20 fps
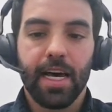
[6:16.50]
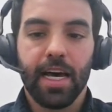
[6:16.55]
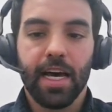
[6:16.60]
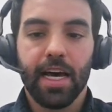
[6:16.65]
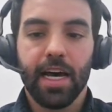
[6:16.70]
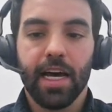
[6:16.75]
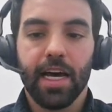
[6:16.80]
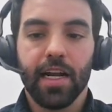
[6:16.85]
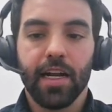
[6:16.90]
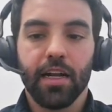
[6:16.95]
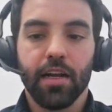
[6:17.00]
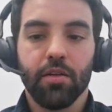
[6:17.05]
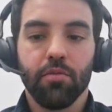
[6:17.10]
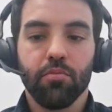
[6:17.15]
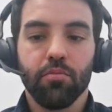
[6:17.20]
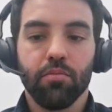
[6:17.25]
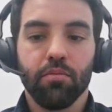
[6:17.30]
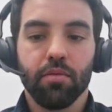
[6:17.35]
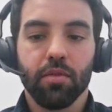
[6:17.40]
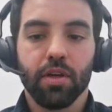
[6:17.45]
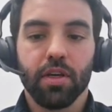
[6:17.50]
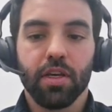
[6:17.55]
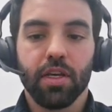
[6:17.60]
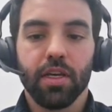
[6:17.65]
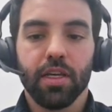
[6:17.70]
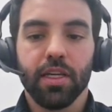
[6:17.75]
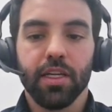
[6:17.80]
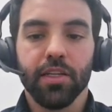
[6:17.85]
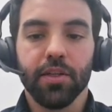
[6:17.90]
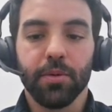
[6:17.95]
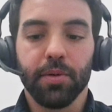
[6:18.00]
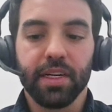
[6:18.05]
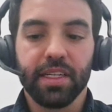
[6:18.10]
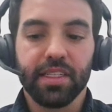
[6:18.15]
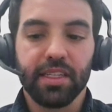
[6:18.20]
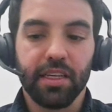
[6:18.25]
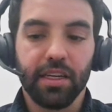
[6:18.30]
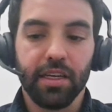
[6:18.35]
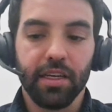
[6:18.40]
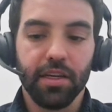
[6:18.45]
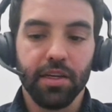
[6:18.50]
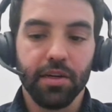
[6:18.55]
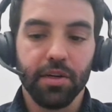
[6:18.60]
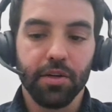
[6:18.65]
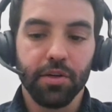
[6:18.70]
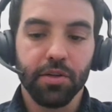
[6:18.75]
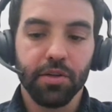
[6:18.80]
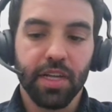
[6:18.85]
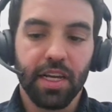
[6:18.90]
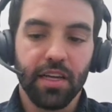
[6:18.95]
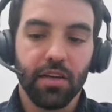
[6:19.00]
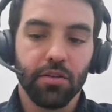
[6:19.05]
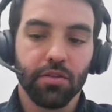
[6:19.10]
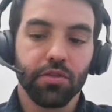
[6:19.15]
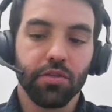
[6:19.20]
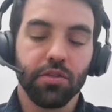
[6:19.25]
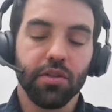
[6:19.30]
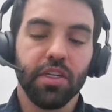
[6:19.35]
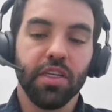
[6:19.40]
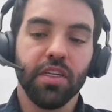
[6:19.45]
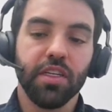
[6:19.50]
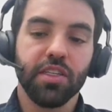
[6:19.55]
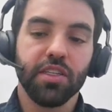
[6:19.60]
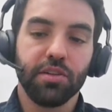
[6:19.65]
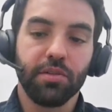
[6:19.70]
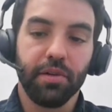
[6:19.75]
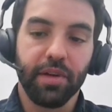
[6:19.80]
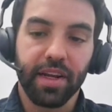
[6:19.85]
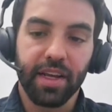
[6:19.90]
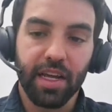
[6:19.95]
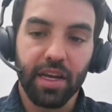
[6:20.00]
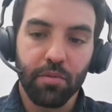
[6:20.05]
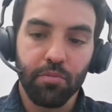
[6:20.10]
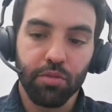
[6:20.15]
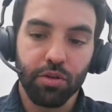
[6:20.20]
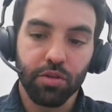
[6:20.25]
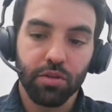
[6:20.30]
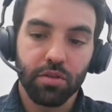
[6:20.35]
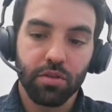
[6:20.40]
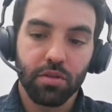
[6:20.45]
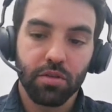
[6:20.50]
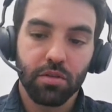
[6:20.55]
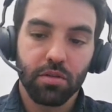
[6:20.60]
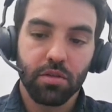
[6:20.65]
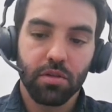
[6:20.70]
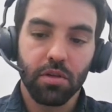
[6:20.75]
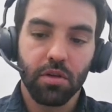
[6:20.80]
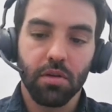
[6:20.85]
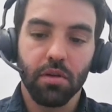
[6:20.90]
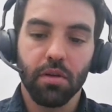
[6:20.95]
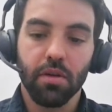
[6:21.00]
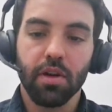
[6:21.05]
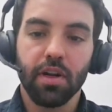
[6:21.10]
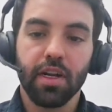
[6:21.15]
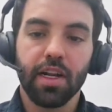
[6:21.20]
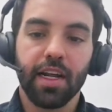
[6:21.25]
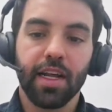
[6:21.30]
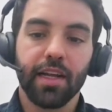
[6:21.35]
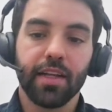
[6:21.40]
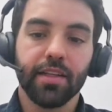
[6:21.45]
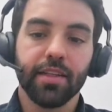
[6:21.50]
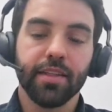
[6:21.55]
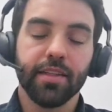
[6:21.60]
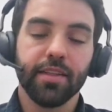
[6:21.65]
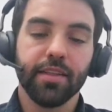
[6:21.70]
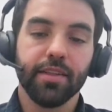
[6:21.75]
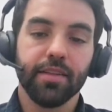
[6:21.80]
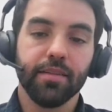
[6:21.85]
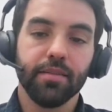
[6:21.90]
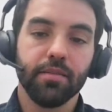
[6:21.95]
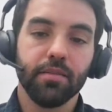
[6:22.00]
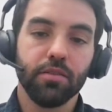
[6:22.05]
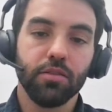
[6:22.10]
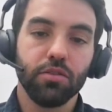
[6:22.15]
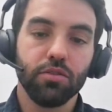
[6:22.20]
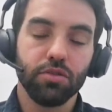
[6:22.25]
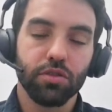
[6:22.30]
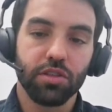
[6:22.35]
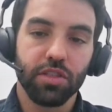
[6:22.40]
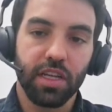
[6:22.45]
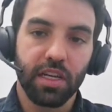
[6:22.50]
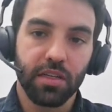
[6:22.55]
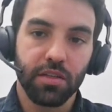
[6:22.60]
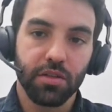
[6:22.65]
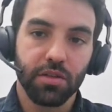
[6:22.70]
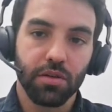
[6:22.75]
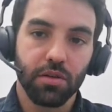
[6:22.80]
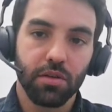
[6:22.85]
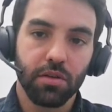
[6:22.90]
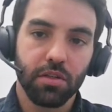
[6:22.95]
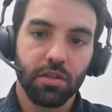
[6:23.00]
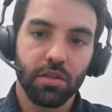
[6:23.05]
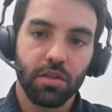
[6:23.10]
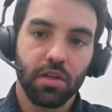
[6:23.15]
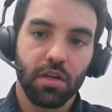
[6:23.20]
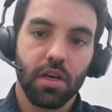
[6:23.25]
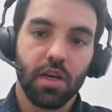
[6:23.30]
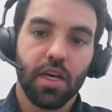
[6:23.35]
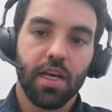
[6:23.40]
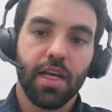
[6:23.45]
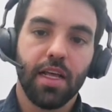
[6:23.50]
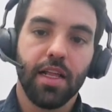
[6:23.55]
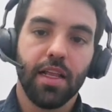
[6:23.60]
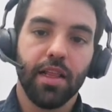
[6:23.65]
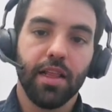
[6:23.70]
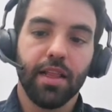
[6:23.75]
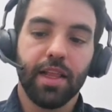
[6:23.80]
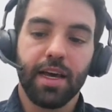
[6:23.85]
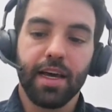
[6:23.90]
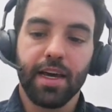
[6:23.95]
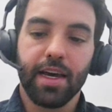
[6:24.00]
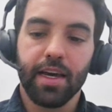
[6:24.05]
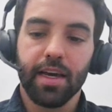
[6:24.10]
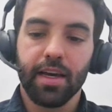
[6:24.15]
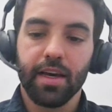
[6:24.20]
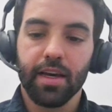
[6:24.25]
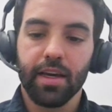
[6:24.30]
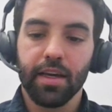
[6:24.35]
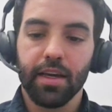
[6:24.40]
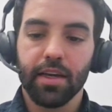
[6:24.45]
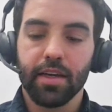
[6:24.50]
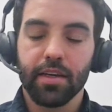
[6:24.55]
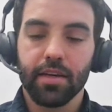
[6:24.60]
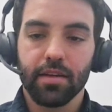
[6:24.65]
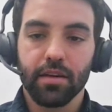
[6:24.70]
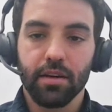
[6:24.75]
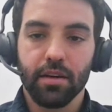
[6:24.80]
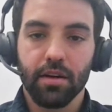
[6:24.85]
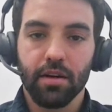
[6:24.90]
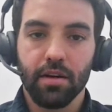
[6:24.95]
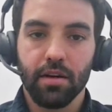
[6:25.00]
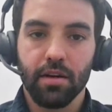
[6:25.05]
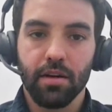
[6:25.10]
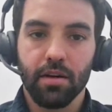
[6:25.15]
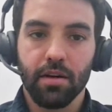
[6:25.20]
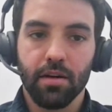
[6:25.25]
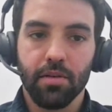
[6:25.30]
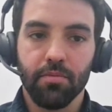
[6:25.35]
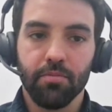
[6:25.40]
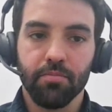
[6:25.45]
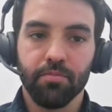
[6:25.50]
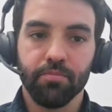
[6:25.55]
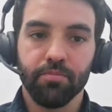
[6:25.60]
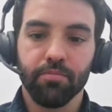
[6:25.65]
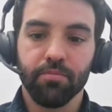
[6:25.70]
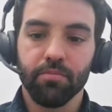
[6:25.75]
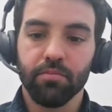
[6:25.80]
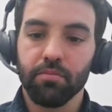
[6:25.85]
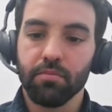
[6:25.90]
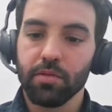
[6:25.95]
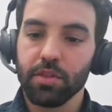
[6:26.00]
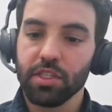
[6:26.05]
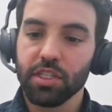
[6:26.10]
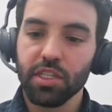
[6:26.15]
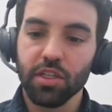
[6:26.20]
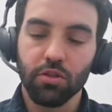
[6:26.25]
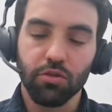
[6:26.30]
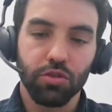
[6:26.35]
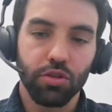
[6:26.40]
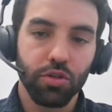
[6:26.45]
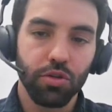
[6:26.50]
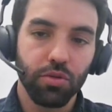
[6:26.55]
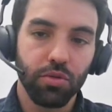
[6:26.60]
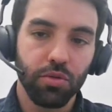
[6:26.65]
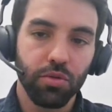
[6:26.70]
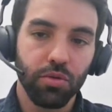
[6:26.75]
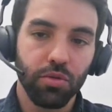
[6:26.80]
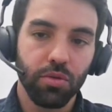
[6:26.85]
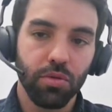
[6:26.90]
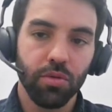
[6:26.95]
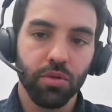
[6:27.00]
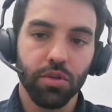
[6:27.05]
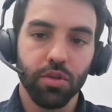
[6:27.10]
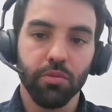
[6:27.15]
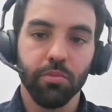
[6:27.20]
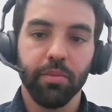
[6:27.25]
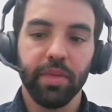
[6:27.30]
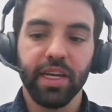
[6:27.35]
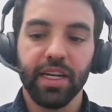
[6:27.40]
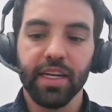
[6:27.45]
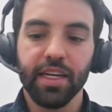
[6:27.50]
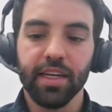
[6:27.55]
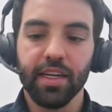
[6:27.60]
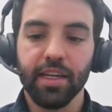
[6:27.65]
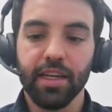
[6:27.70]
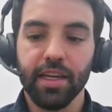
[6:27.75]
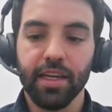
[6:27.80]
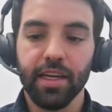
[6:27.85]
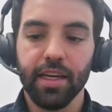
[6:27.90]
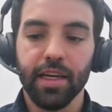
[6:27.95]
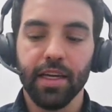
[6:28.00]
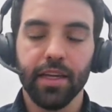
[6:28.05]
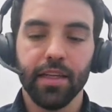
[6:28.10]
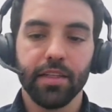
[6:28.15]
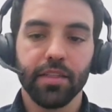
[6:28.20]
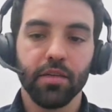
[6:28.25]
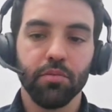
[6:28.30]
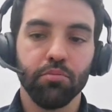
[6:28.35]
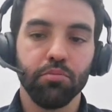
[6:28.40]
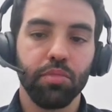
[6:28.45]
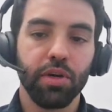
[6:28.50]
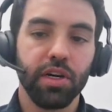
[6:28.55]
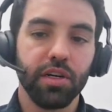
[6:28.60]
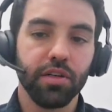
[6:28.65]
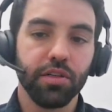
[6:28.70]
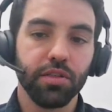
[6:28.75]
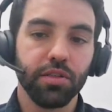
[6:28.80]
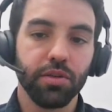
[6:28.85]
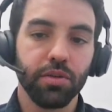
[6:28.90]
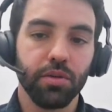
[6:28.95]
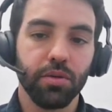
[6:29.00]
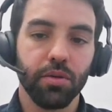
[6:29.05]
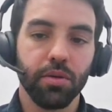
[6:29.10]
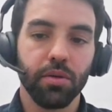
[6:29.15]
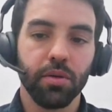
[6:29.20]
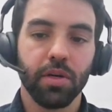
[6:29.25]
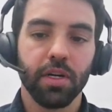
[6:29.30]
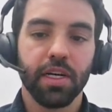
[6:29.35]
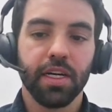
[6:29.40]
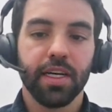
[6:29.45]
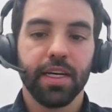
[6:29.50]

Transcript: and interesting here to say also in generic inputs. So those sensors like CO2, humidity, temperature,